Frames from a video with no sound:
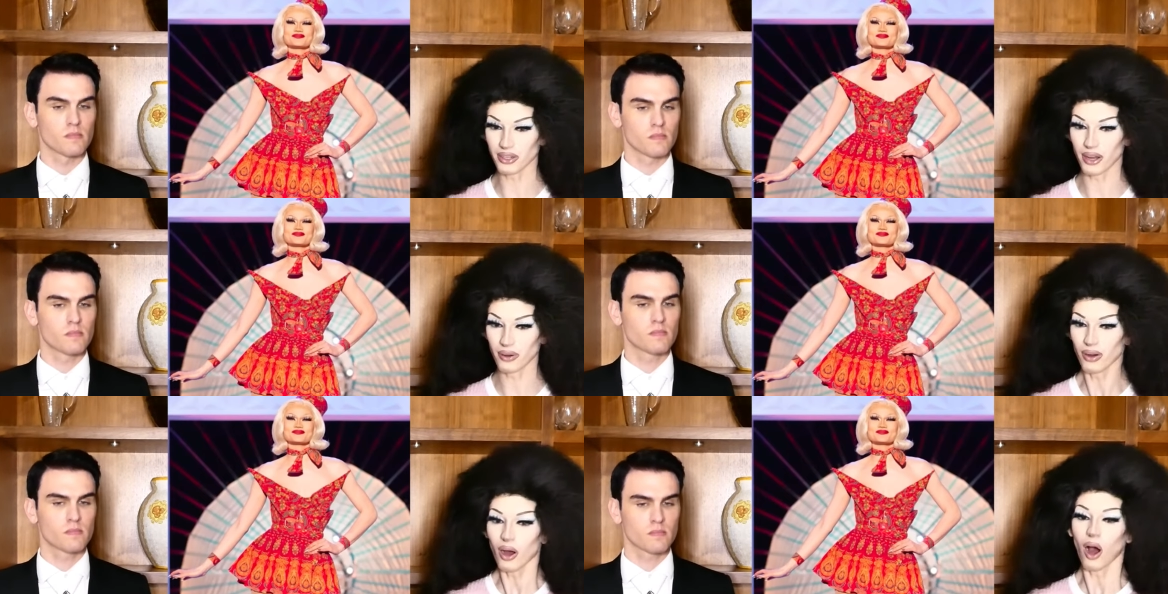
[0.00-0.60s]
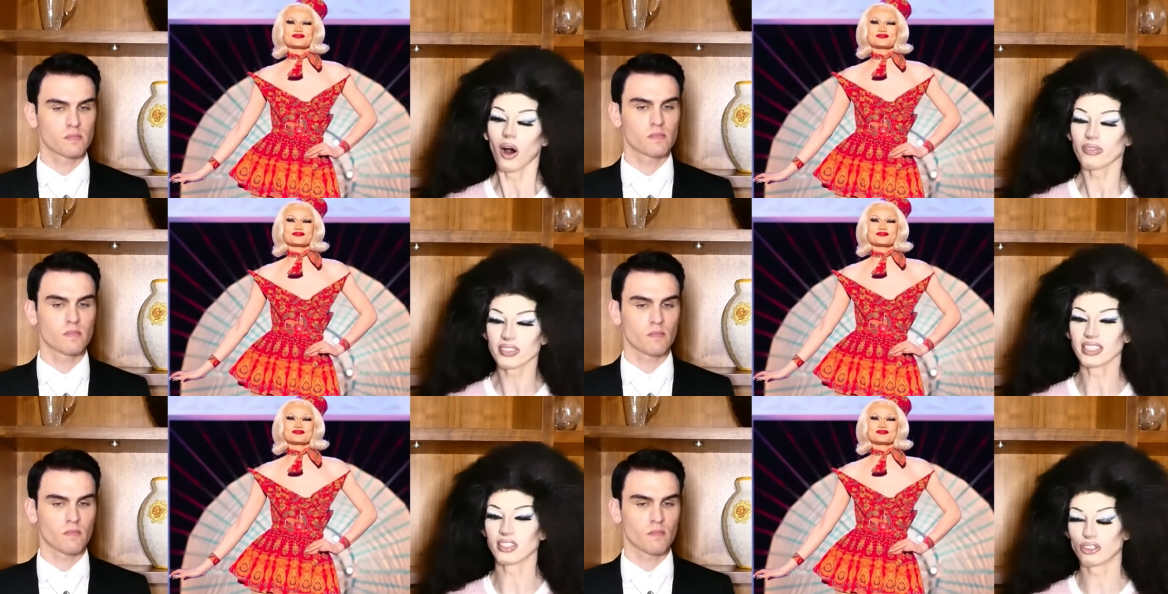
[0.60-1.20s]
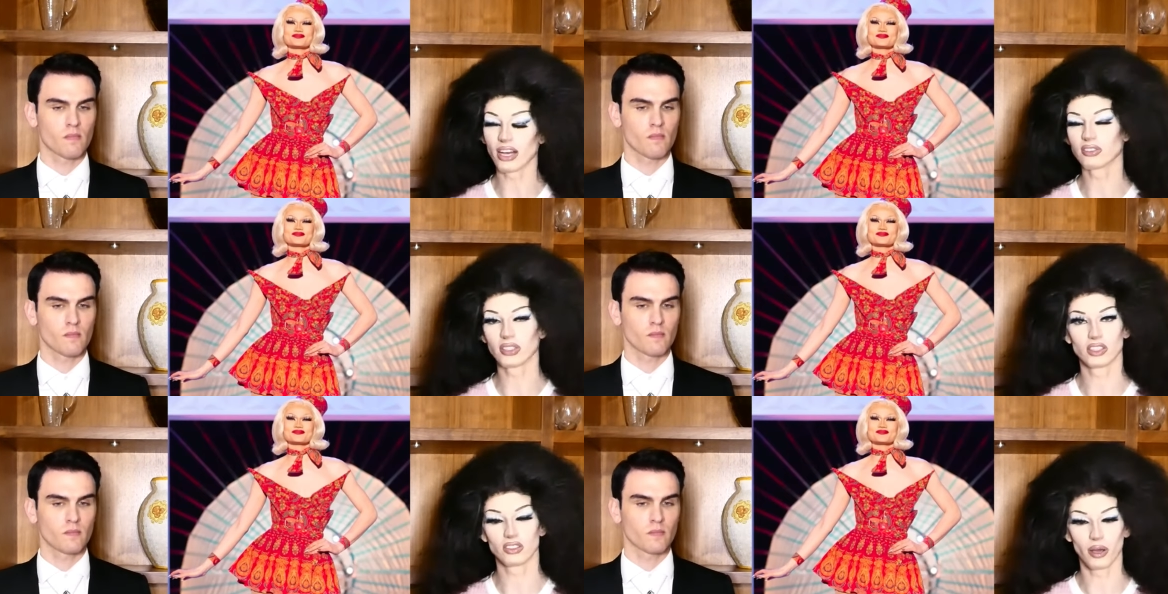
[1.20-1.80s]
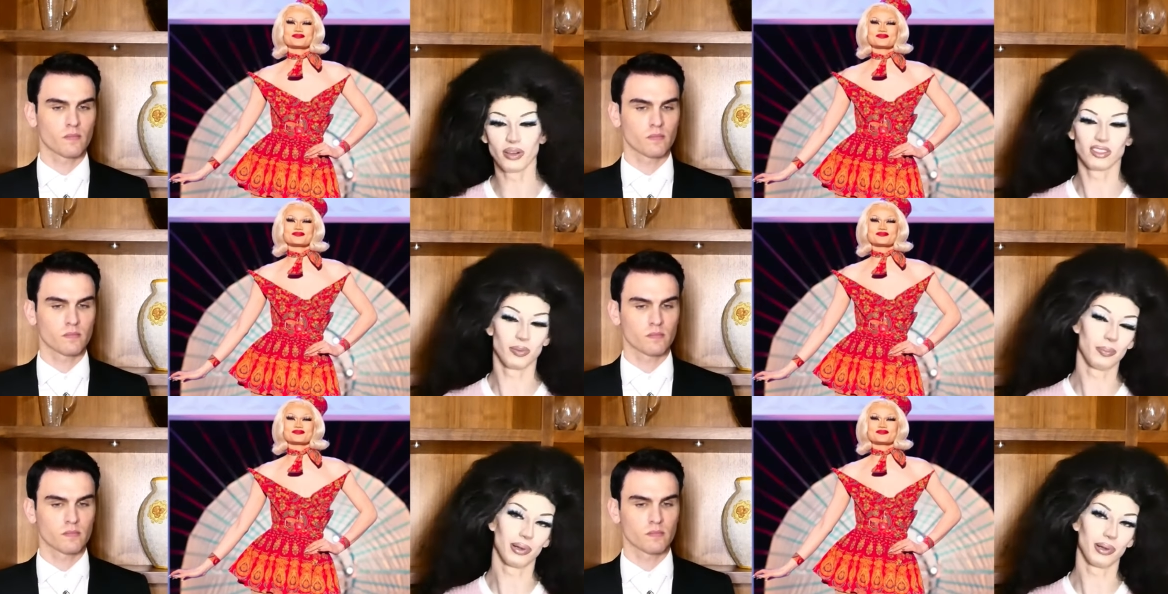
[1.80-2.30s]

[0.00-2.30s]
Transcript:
Speaker 1: mm-hmm. know, Obviously the dress on its own is a bit